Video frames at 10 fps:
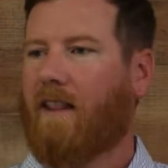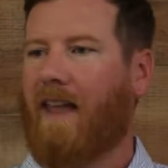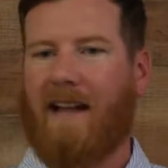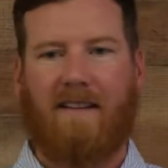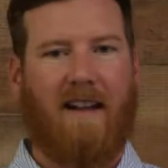
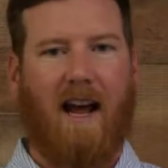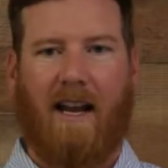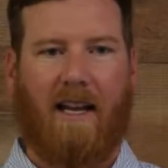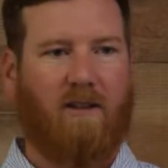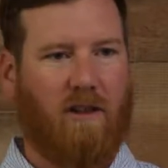That's
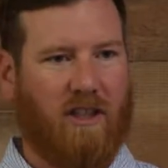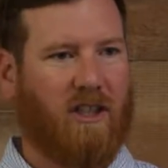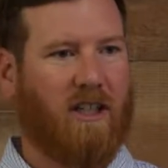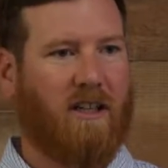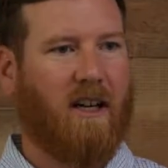not a
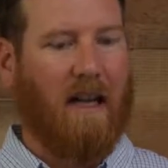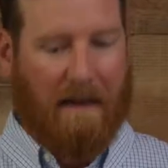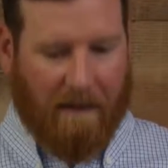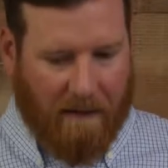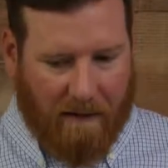Christian
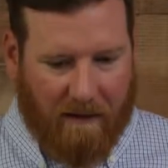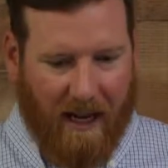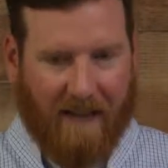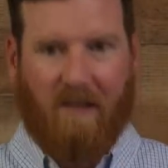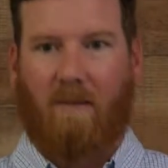
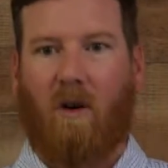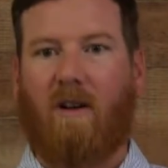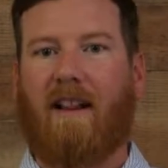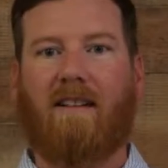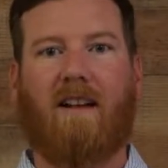
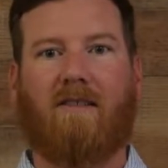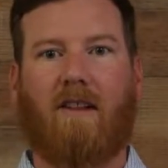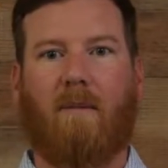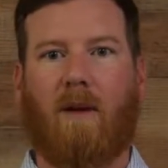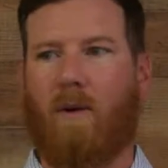testimony. That's not
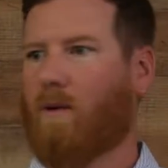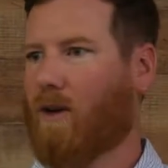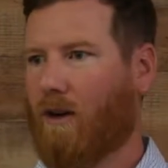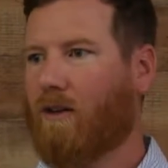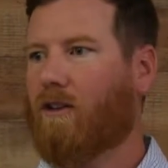somebody we would
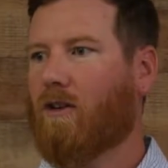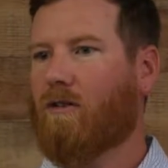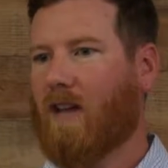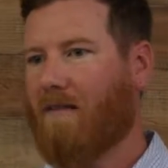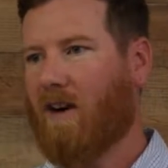look to,
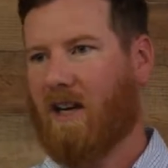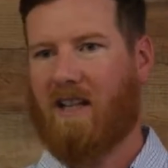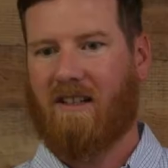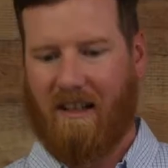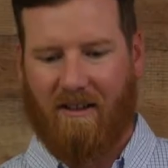to have our
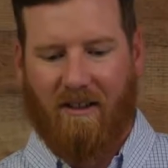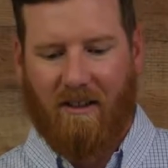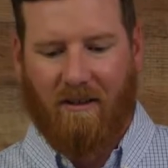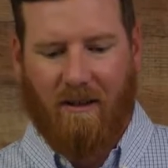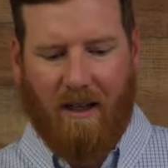kids listen
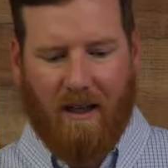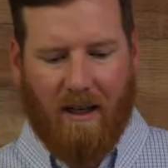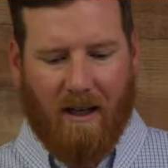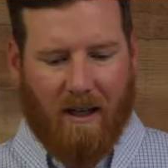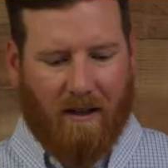to
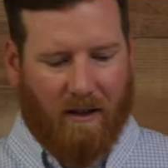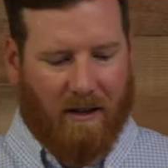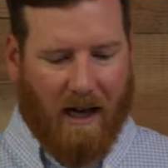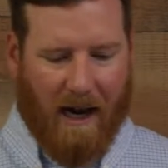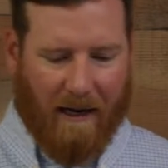good
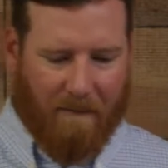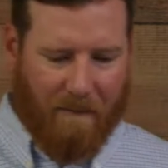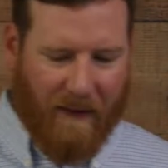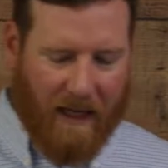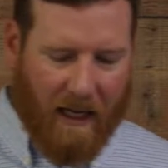night.
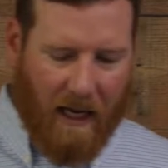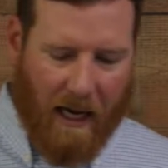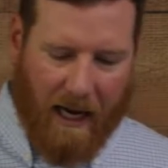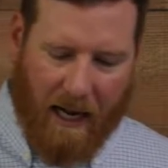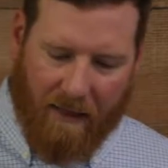
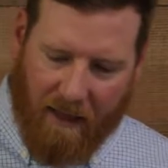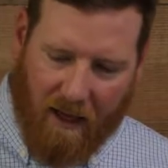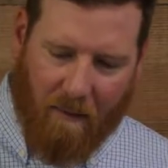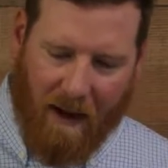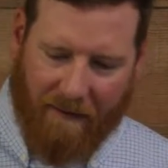And I
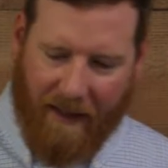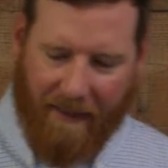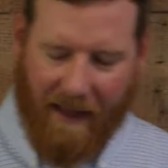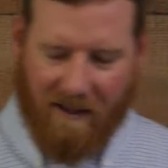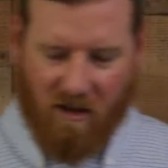think about
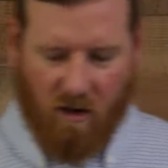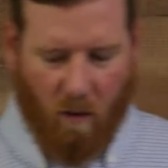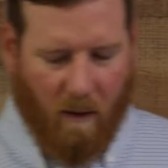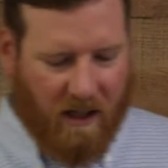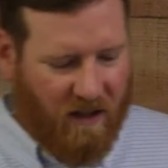that. That's
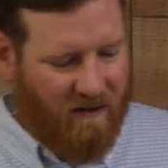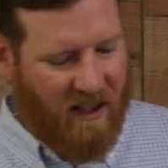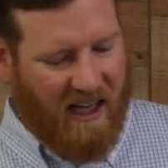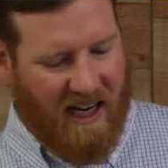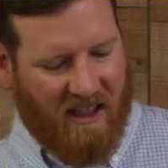so much of
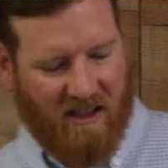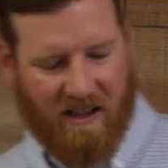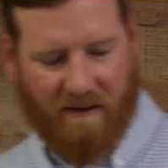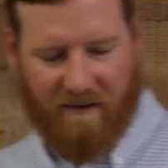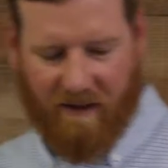today, just
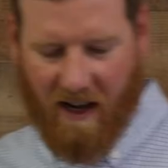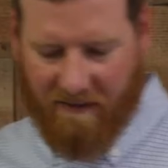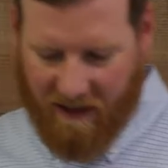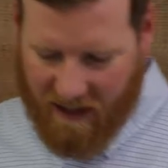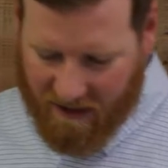the
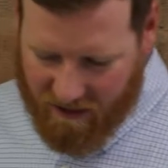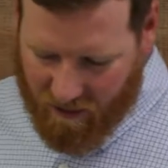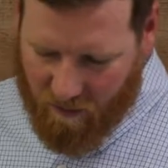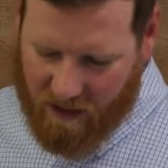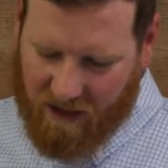fluffiness,
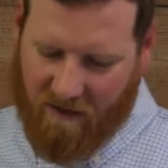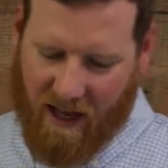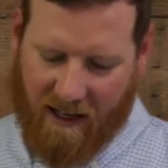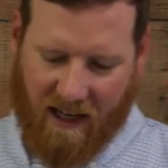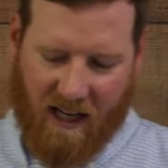so much of
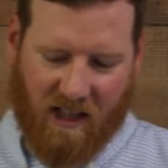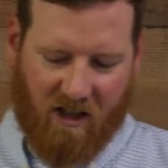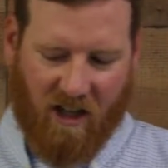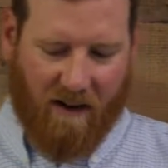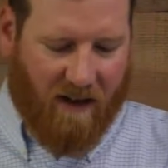that
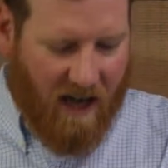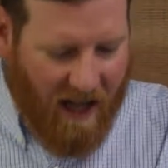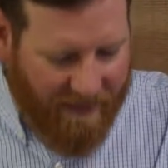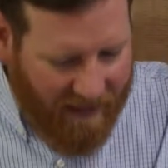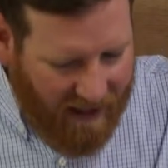stuff.
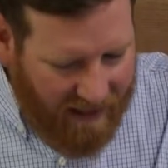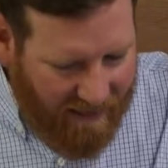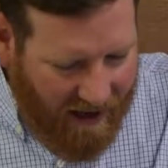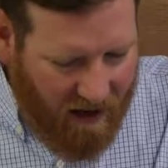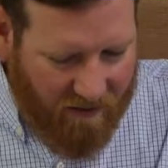Nothing
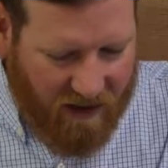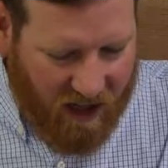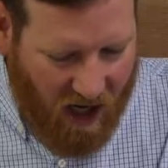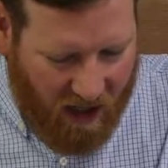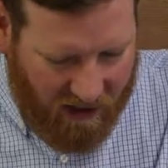there of
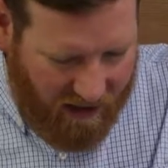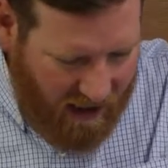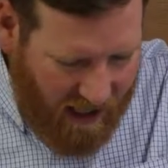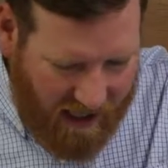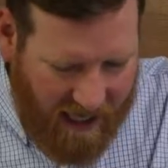solid,
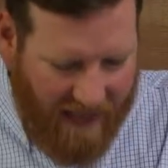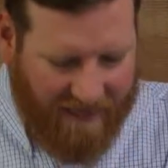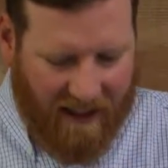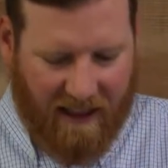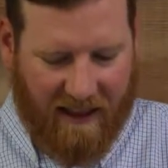
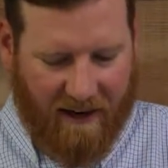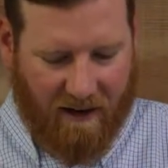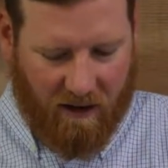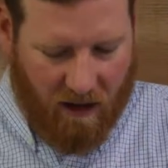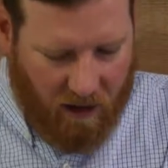nothing
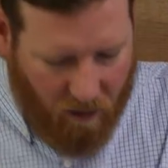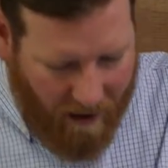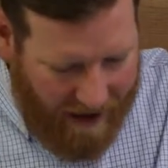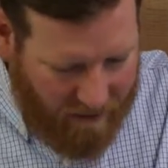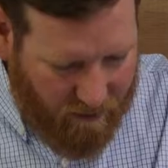there to
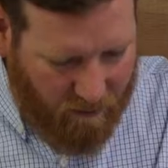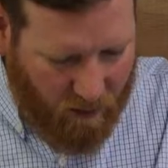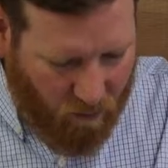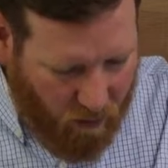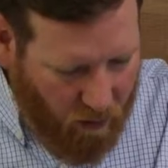grasp, to
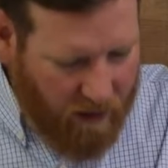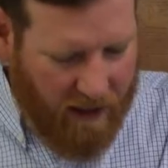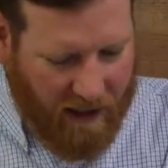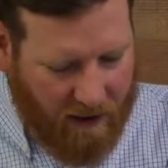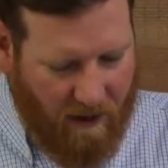be
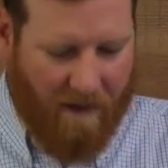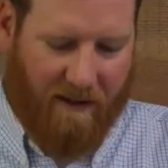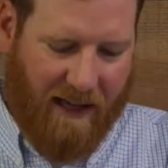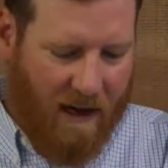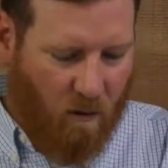rooted and
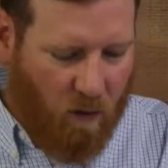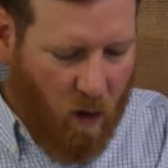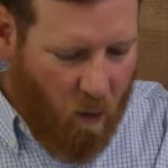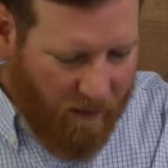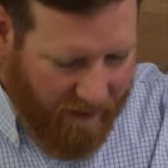grounded. They don't
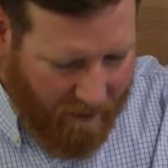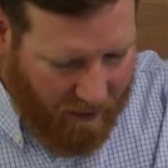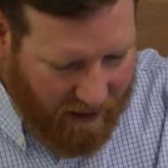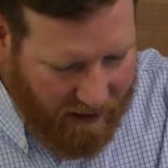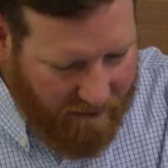know what they
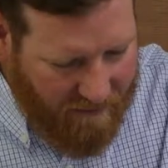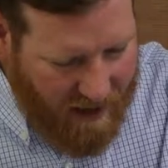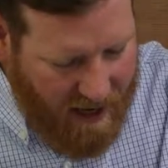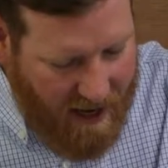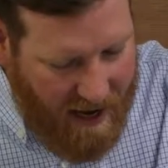believe.
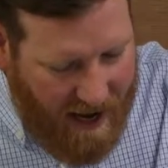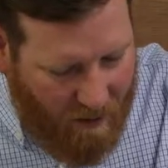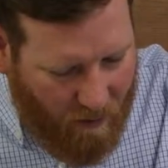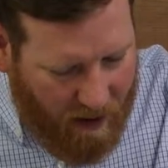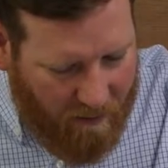
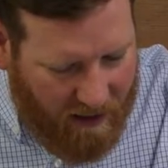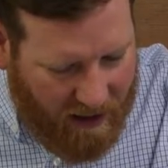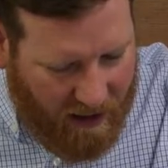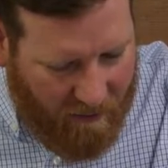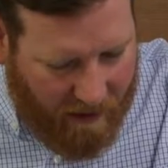And we got to be
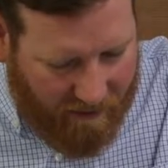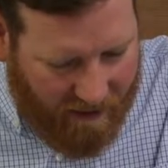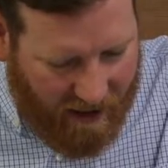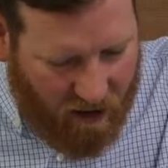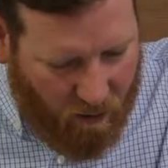thinking about
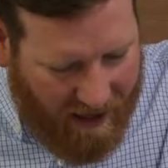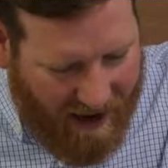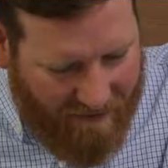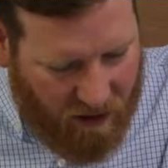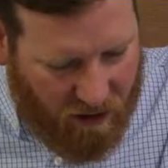that. Do we
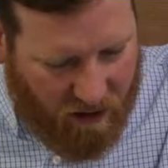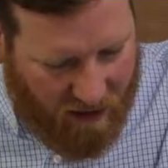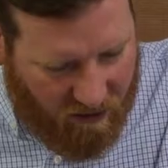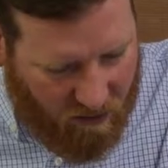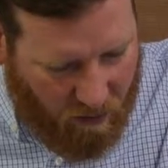have a good
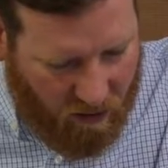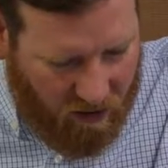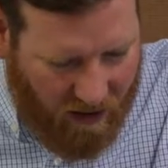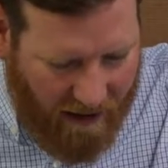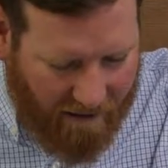testimony
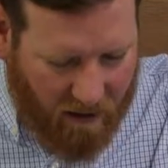tonight?